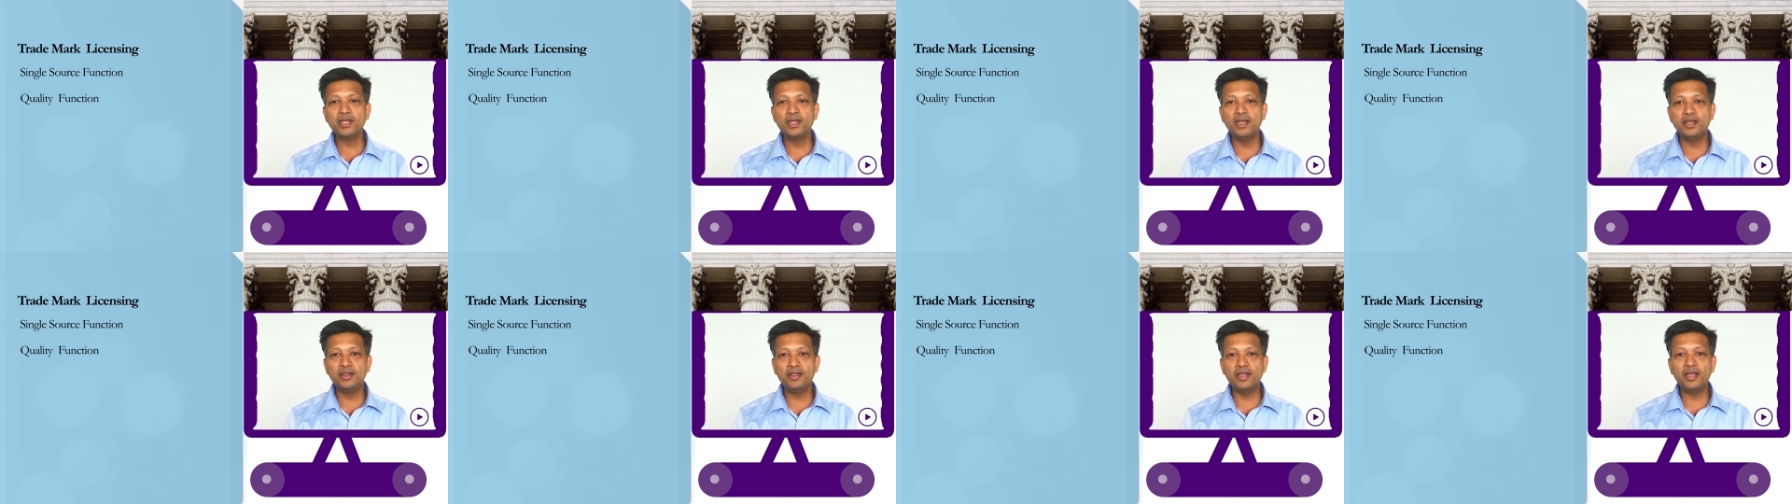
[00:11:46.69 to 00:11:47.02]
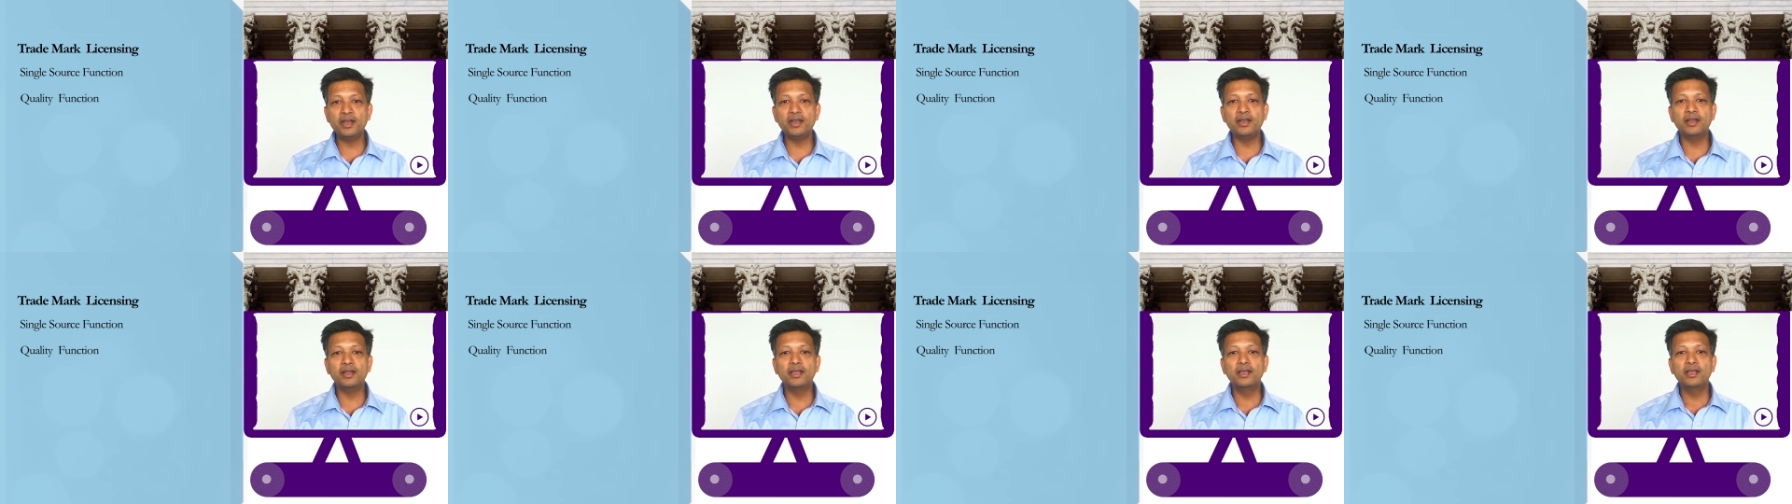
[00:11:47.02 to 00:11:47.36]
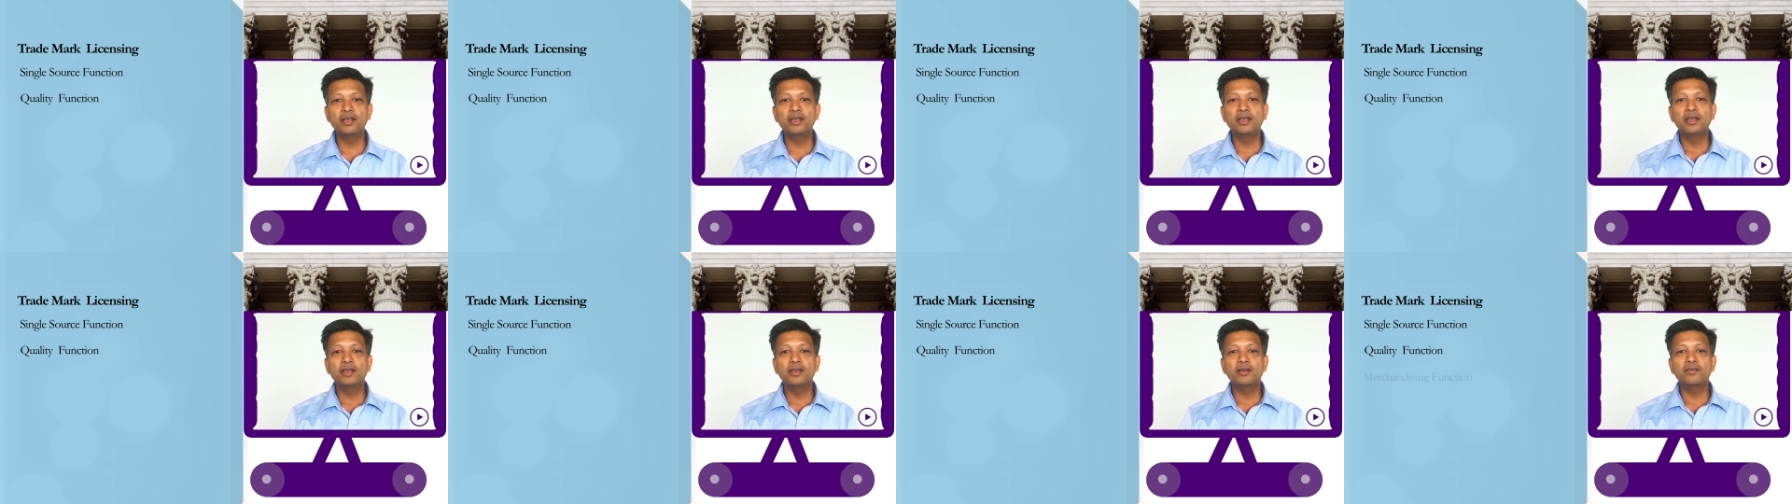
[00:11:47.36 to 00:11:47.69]
And then
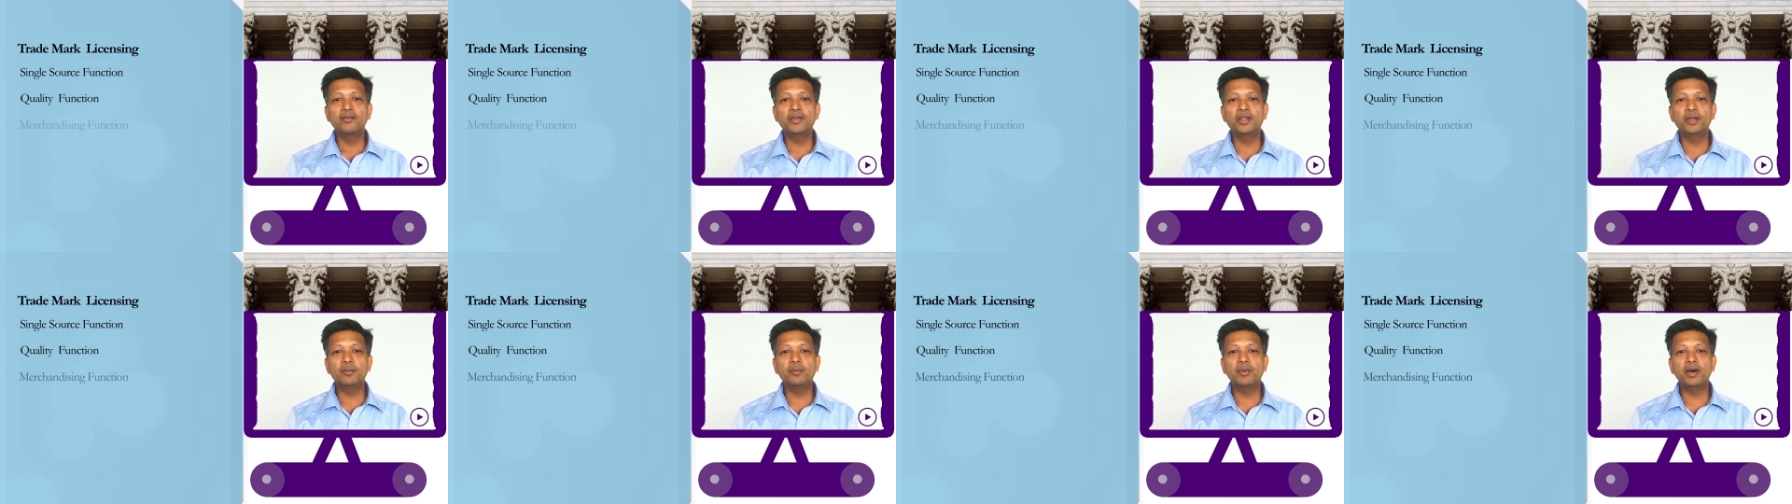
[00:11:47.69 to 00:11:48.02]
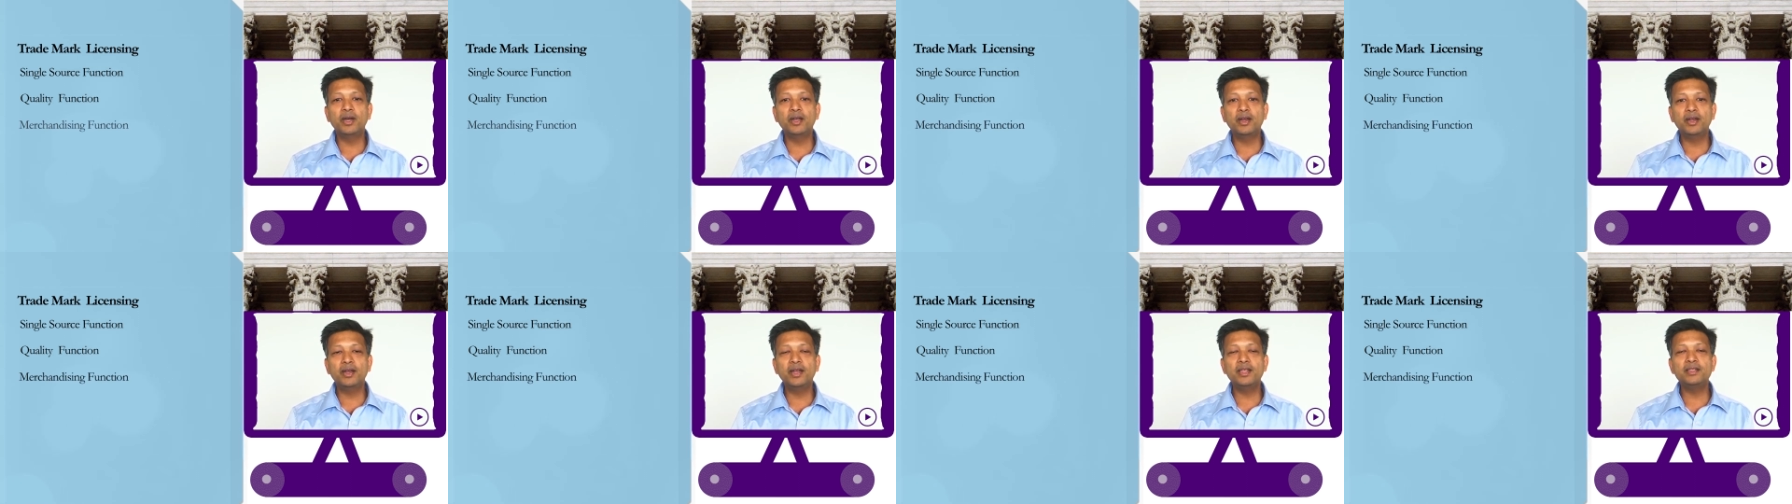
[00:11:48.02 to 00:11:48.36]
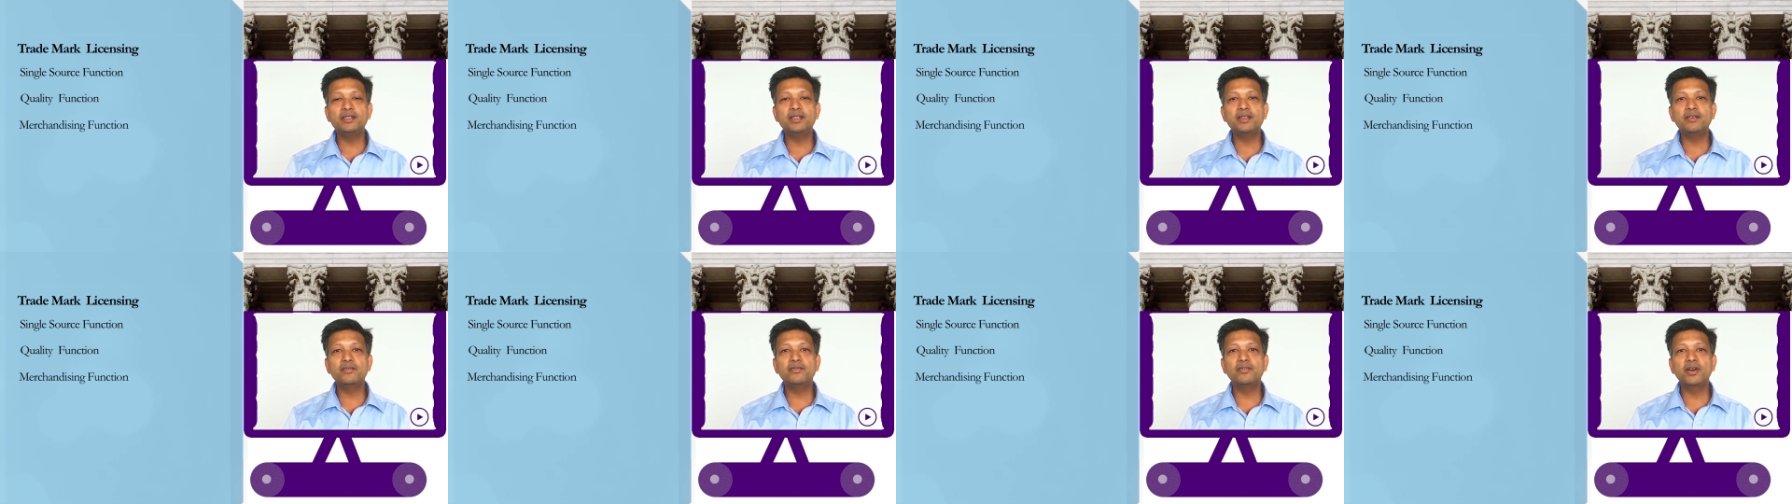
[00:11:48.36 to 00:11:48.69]
with the
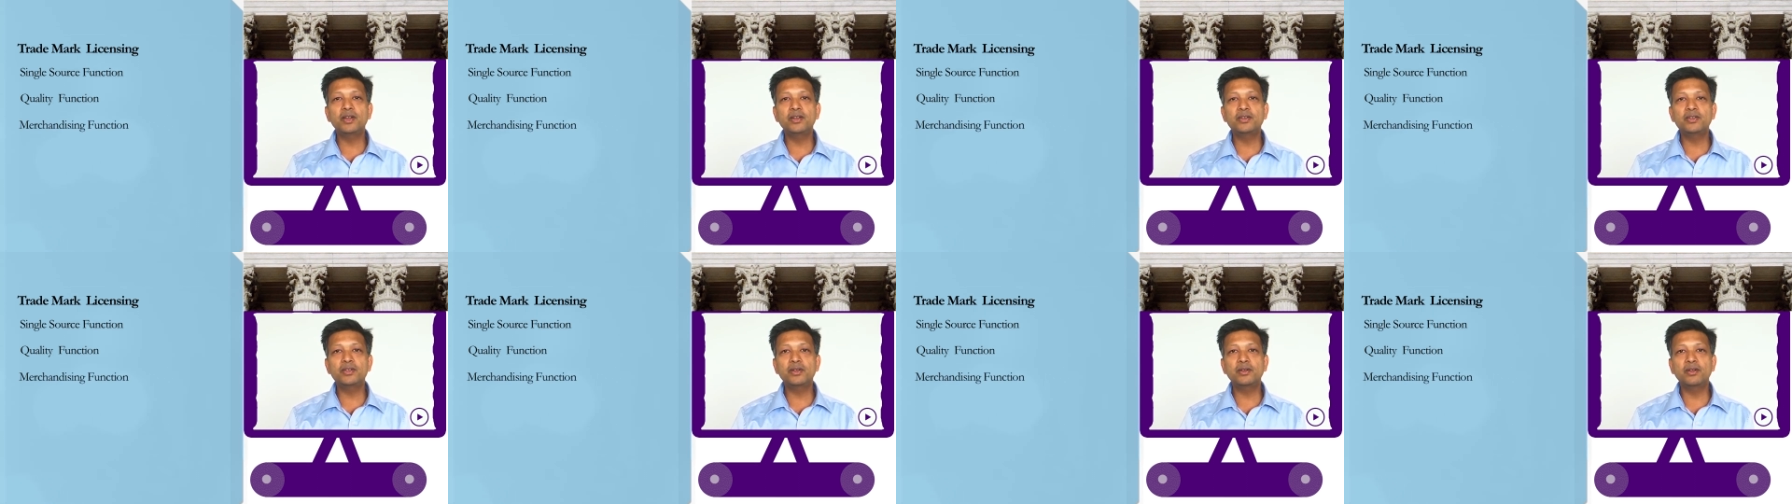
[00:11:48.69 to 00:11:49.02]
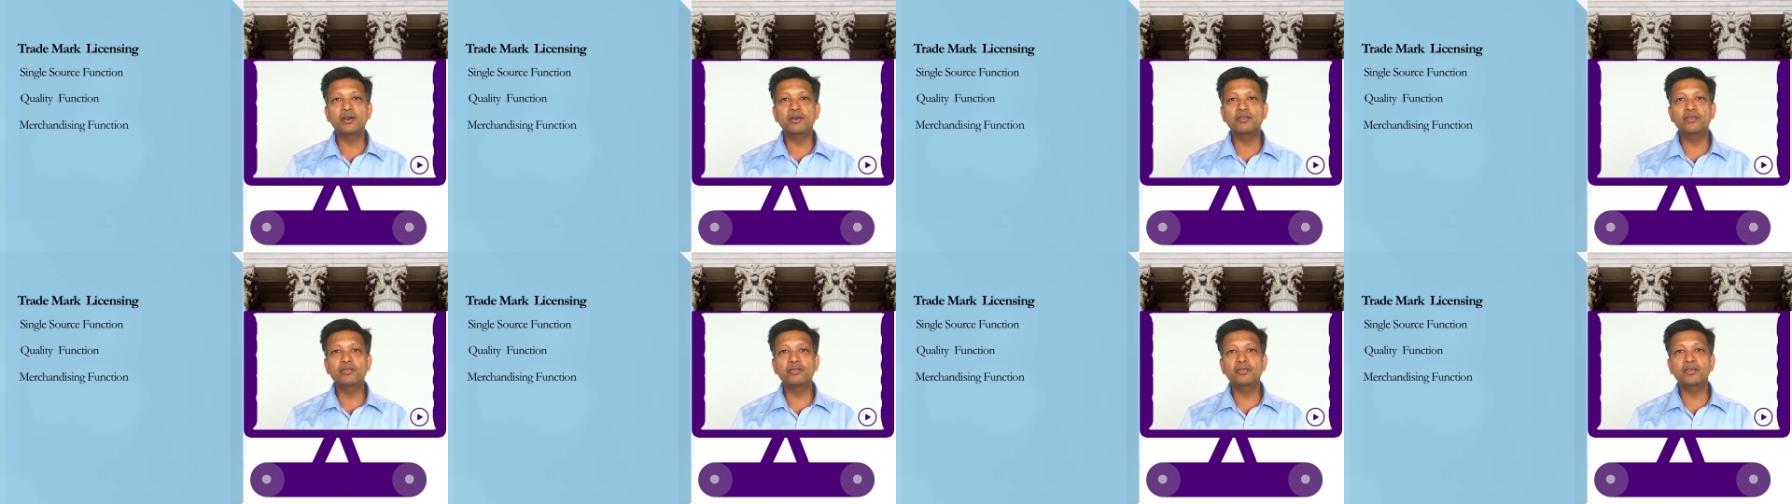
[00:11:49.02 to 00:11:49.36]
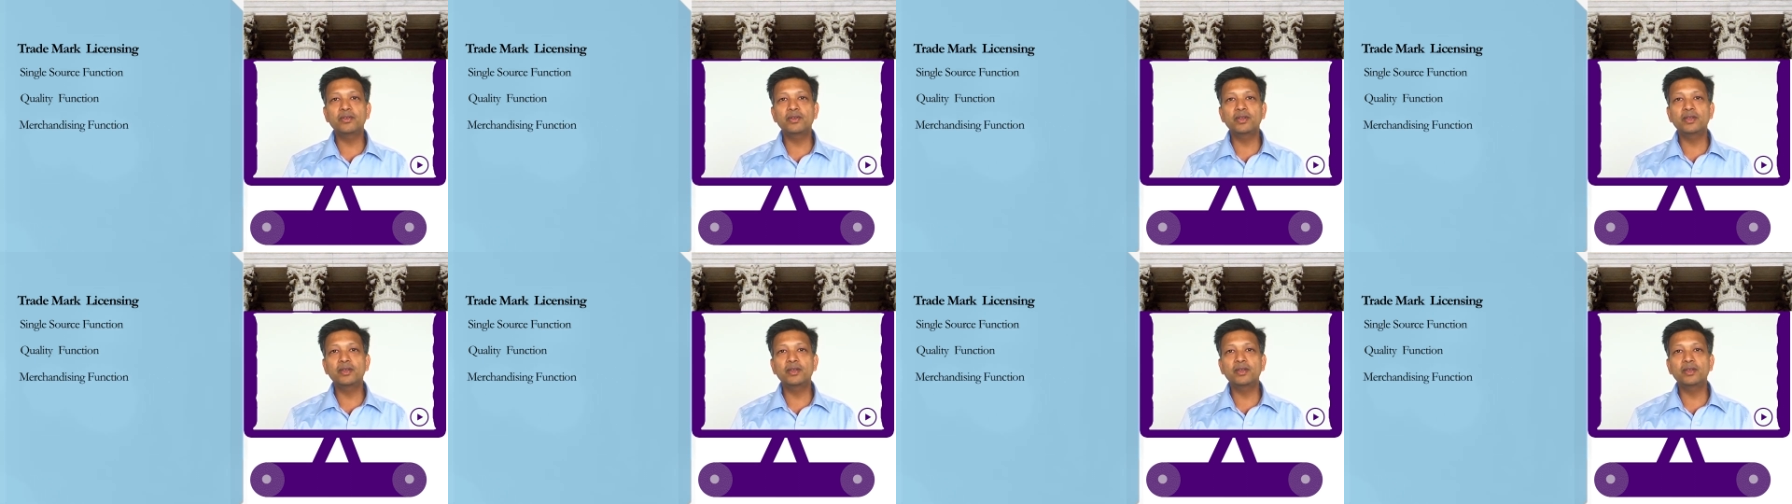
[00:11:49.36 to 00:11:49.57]
merchandising function of